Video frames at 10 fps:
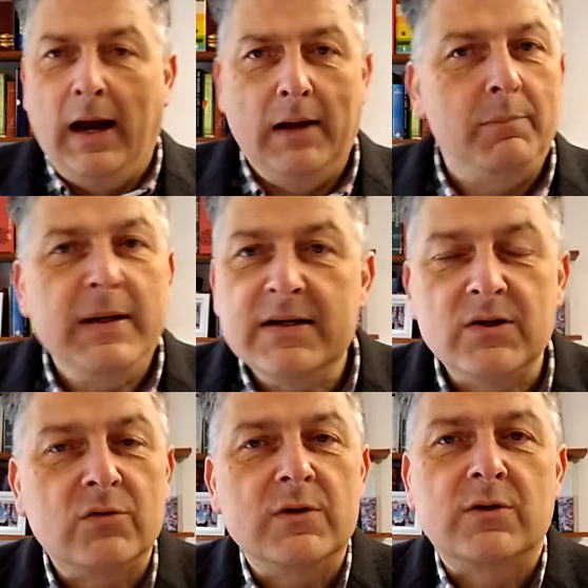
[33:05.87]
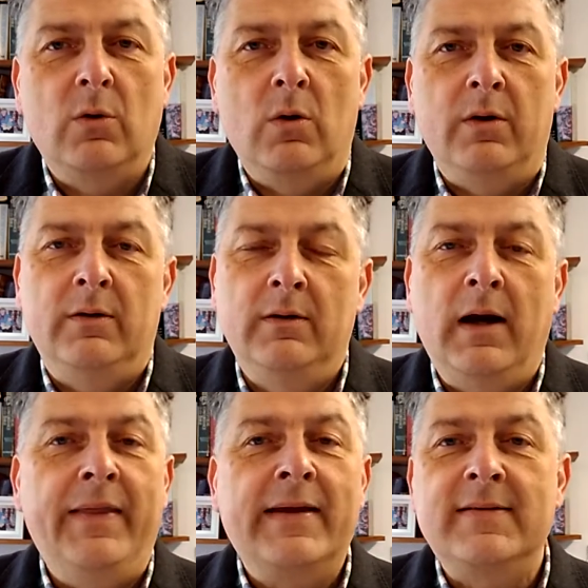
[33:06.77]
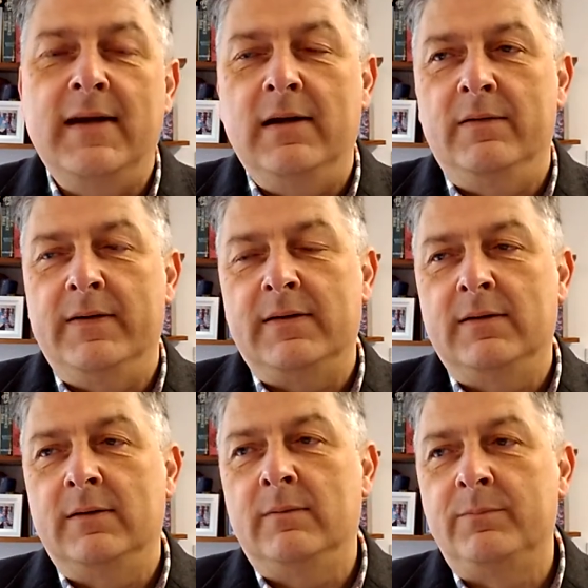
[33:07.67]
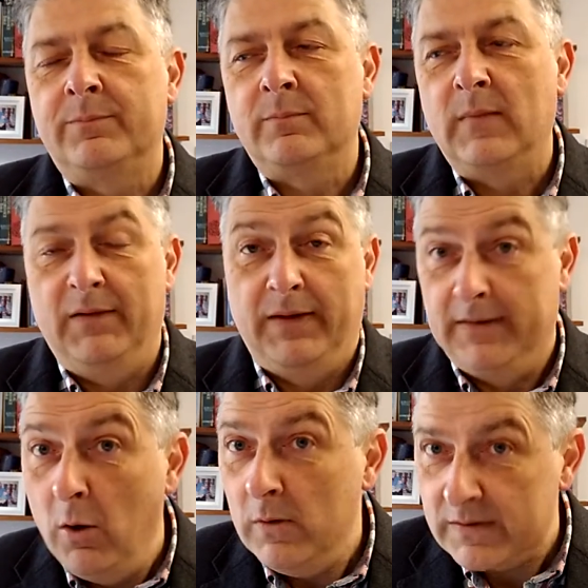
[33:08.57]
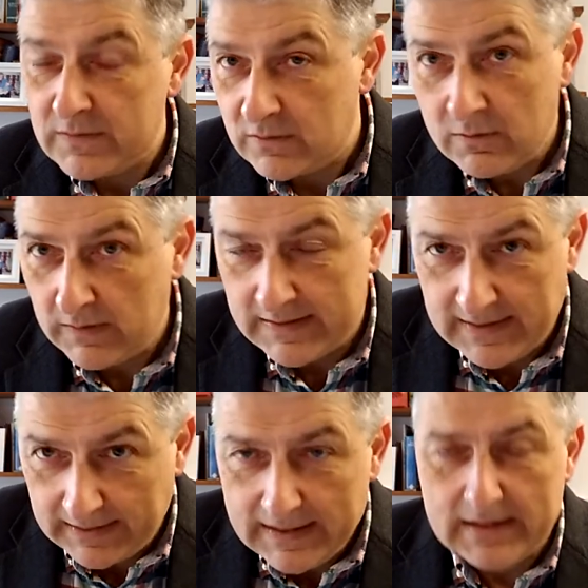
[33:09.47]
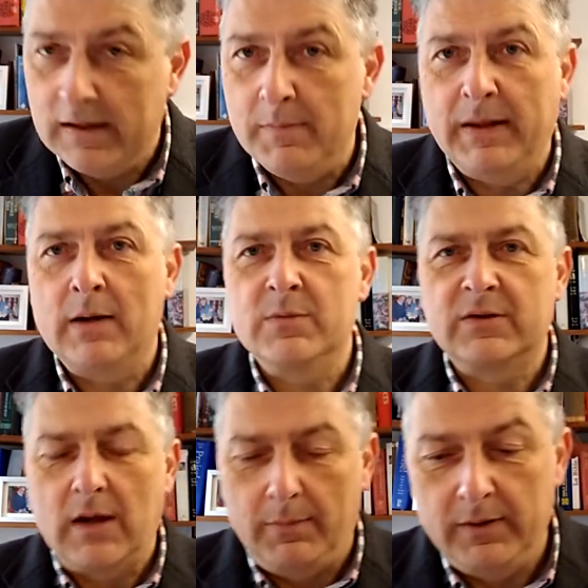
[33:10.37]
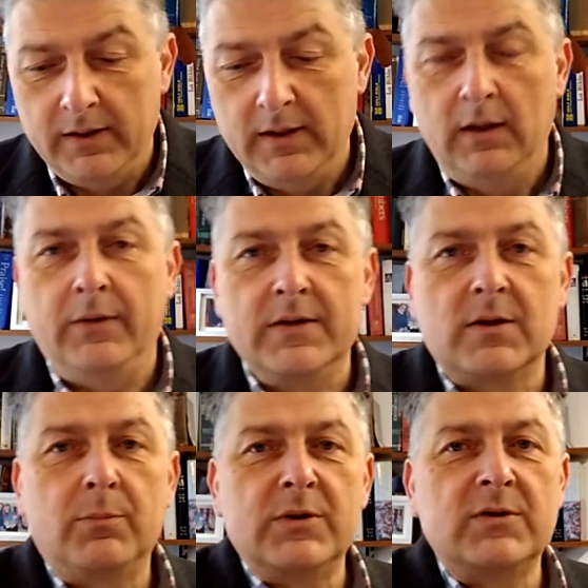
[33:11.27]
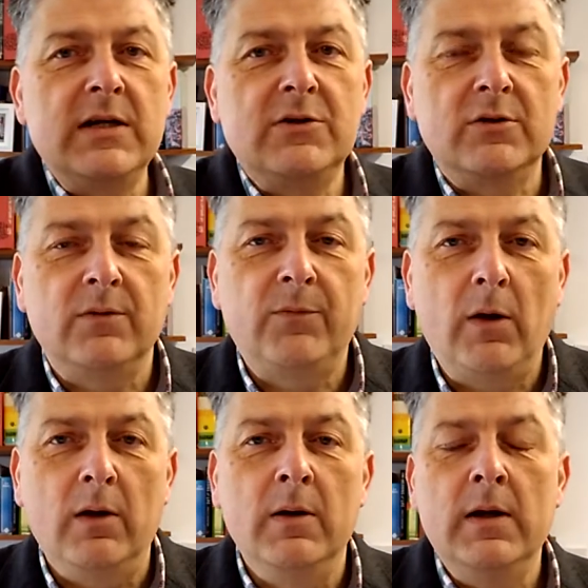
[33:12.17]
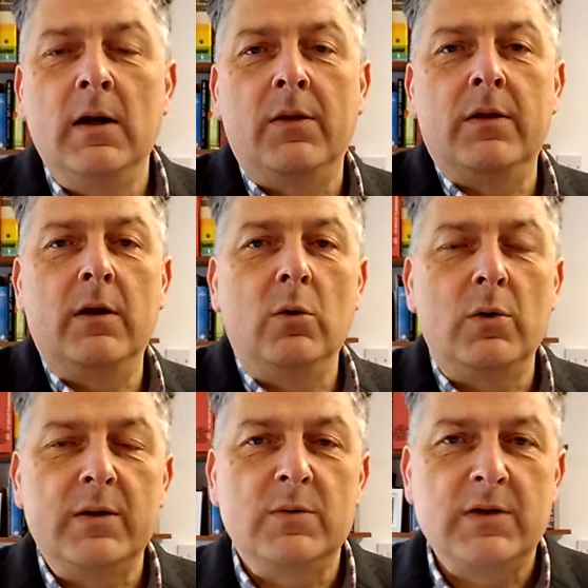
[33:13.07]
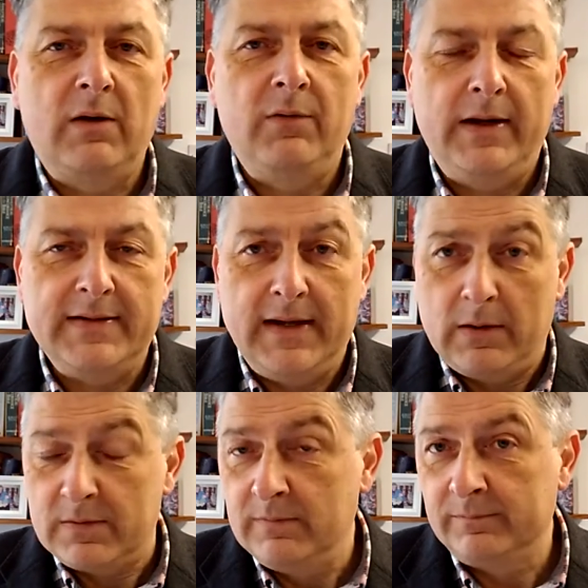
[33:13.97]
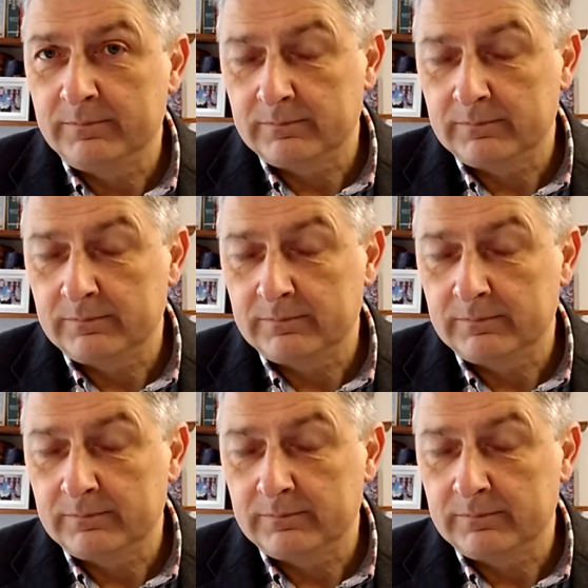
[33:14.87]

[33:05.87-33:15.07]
And peace is restored. And that's the end of it. If they don't listen to you and they dig in and they become stubborn, there's a procedure to follow that the Lord himself lays out.